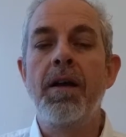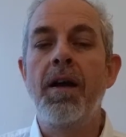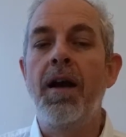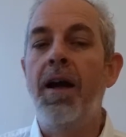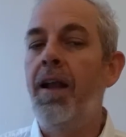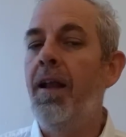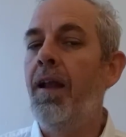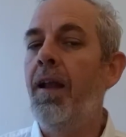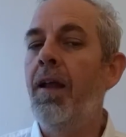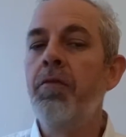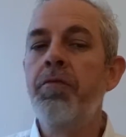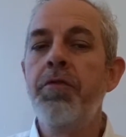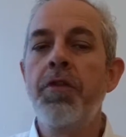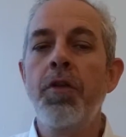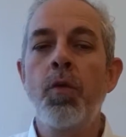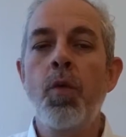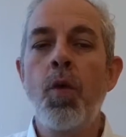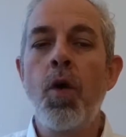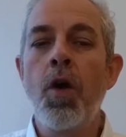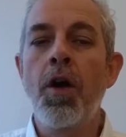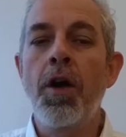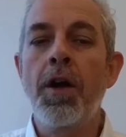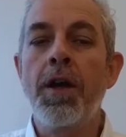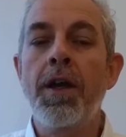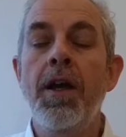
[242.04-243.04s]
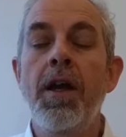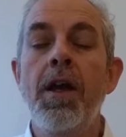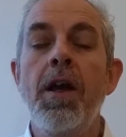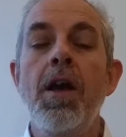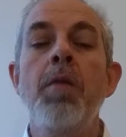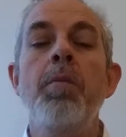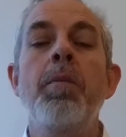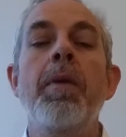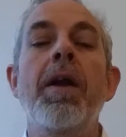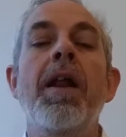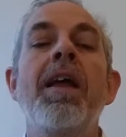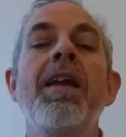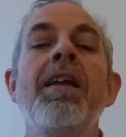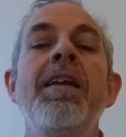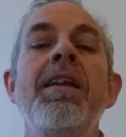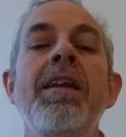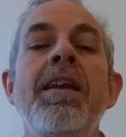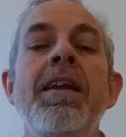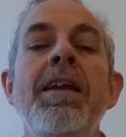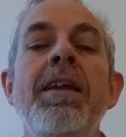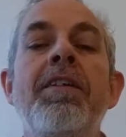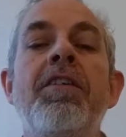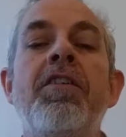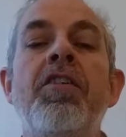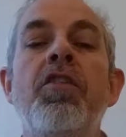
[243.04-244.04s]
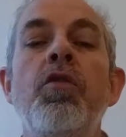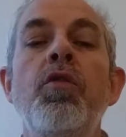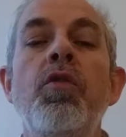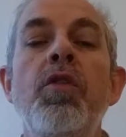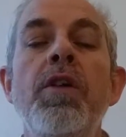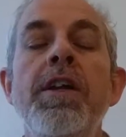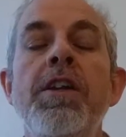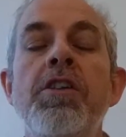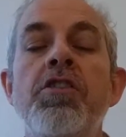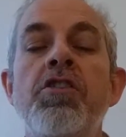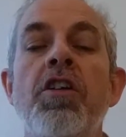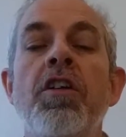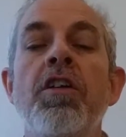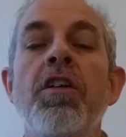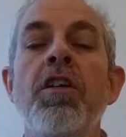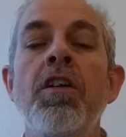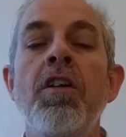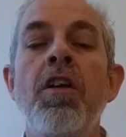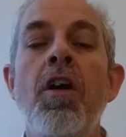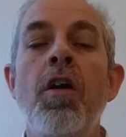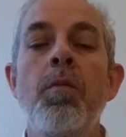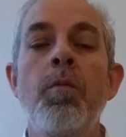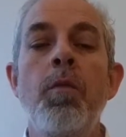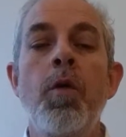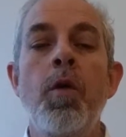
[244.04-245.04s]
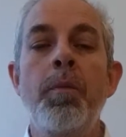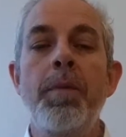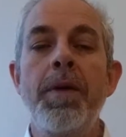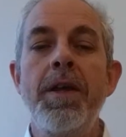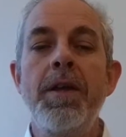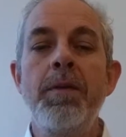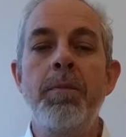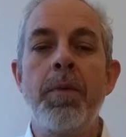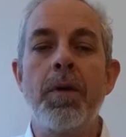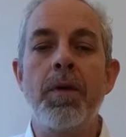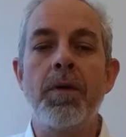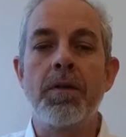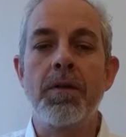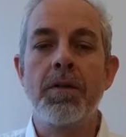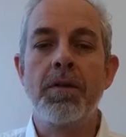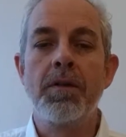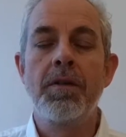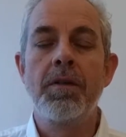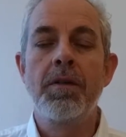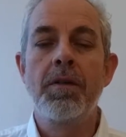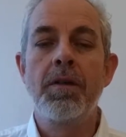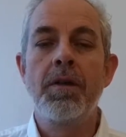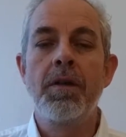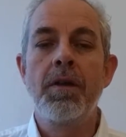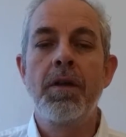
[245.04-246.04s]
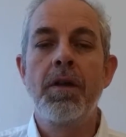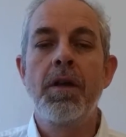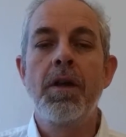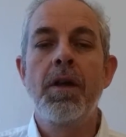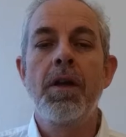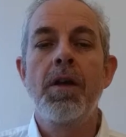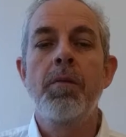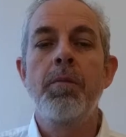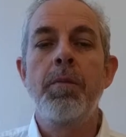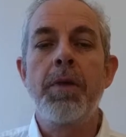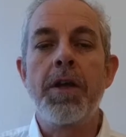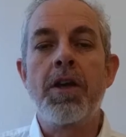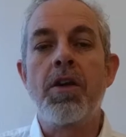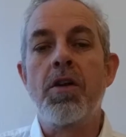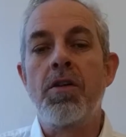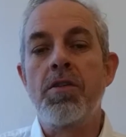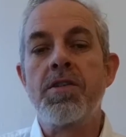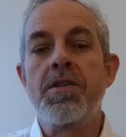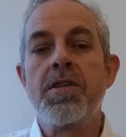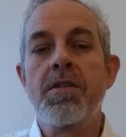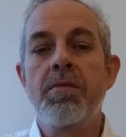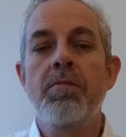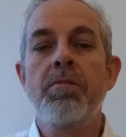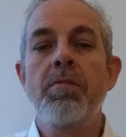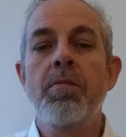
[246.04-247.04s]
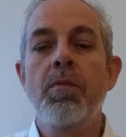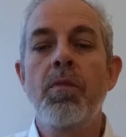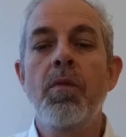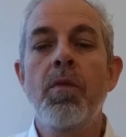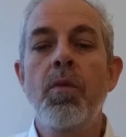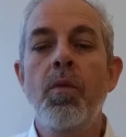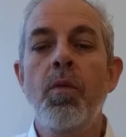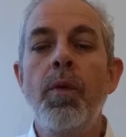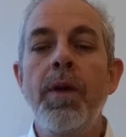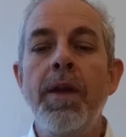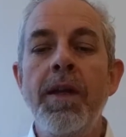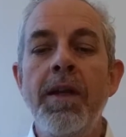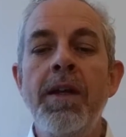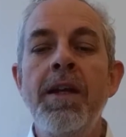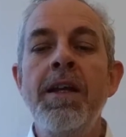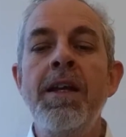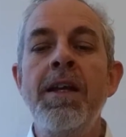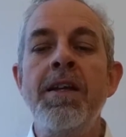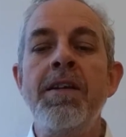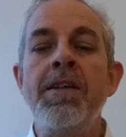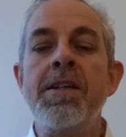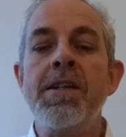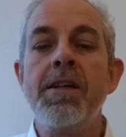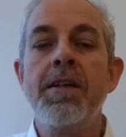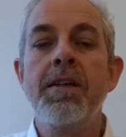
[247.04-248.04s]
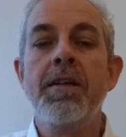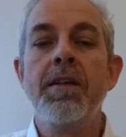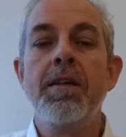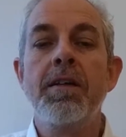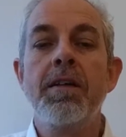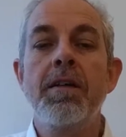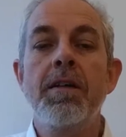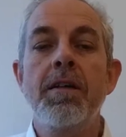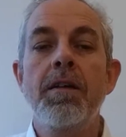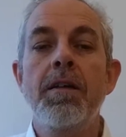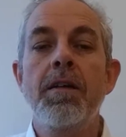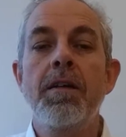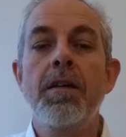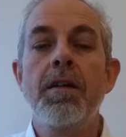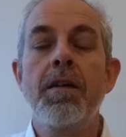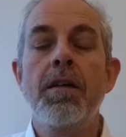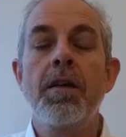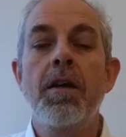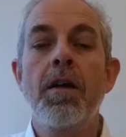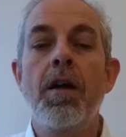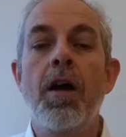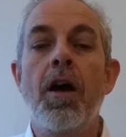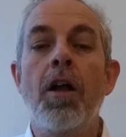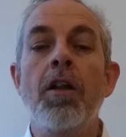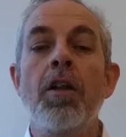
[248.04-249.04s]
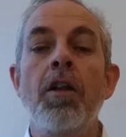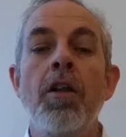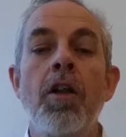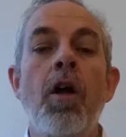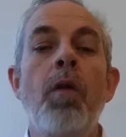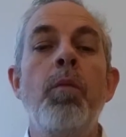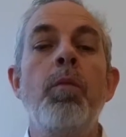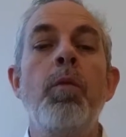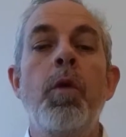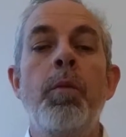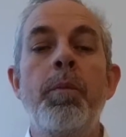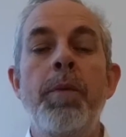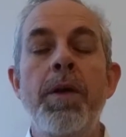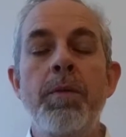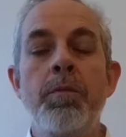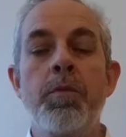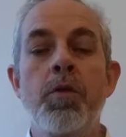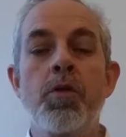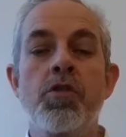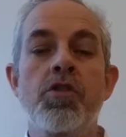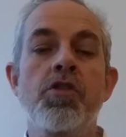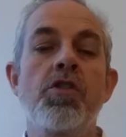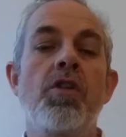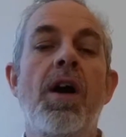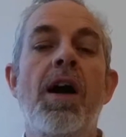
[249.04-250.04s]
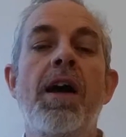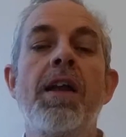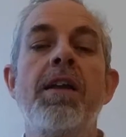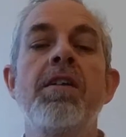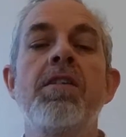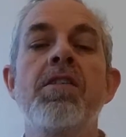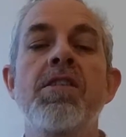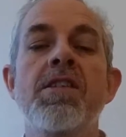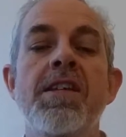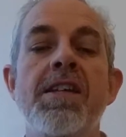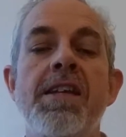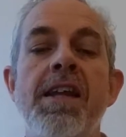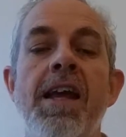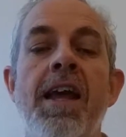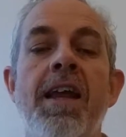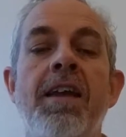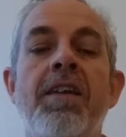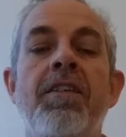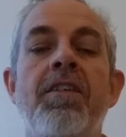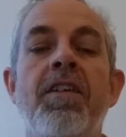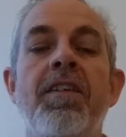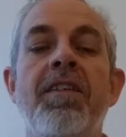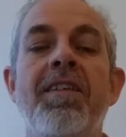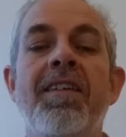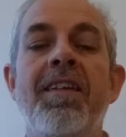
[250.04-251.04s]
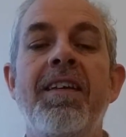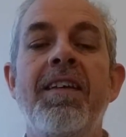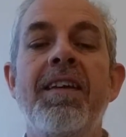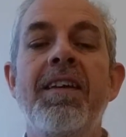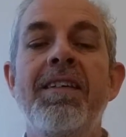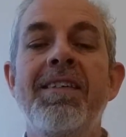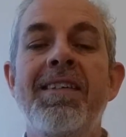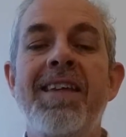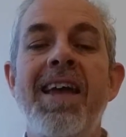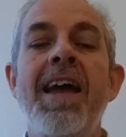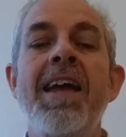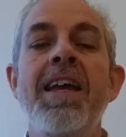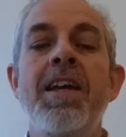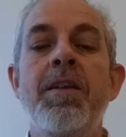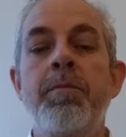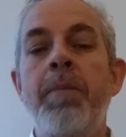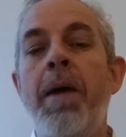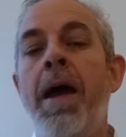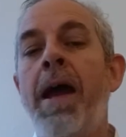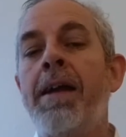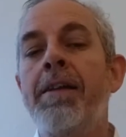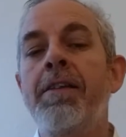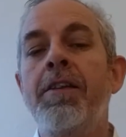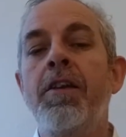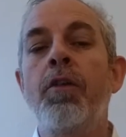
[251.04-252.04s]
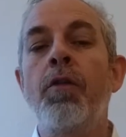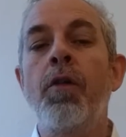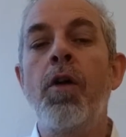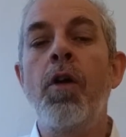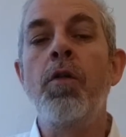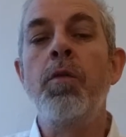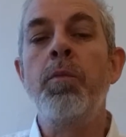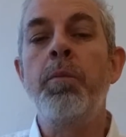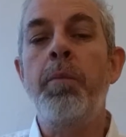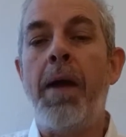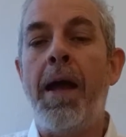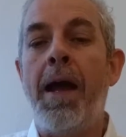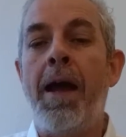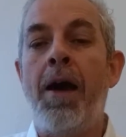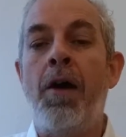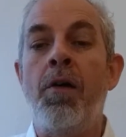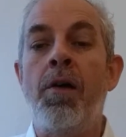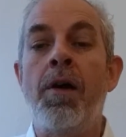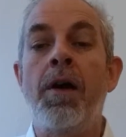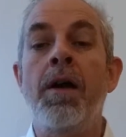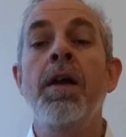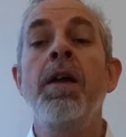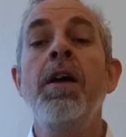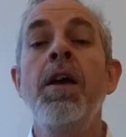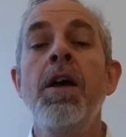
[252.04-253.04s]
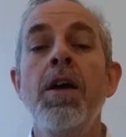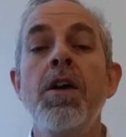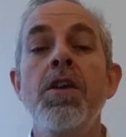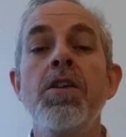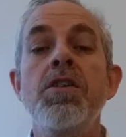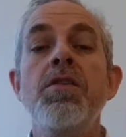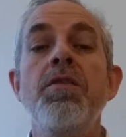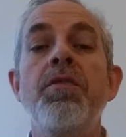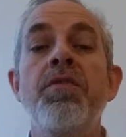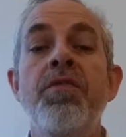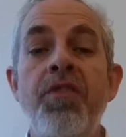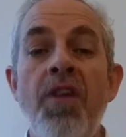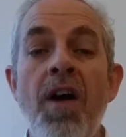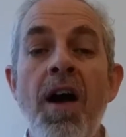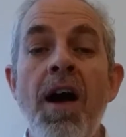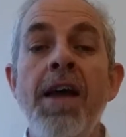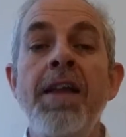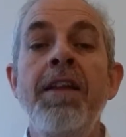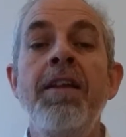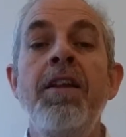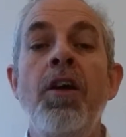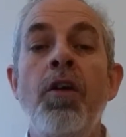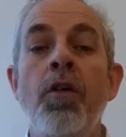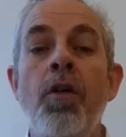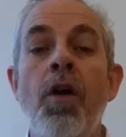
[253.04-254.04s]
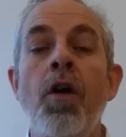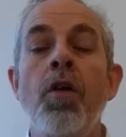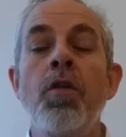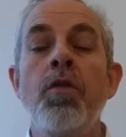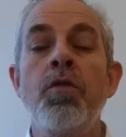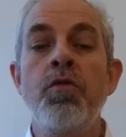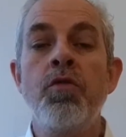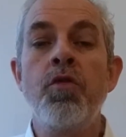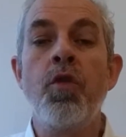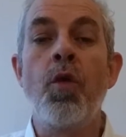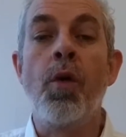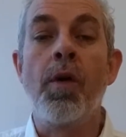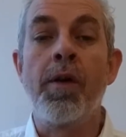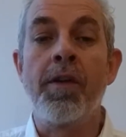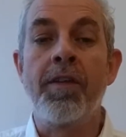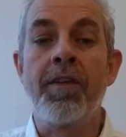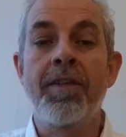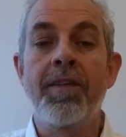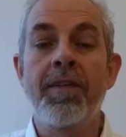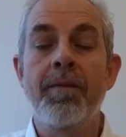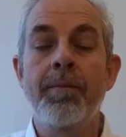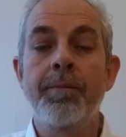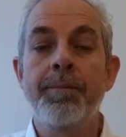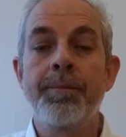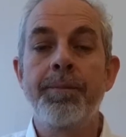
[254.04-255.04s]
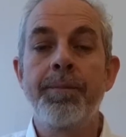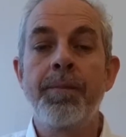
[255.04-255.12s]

I love the work, but I need to reach a lot more people because we need a lot more people to understand, to take back their own power, to find their own voice.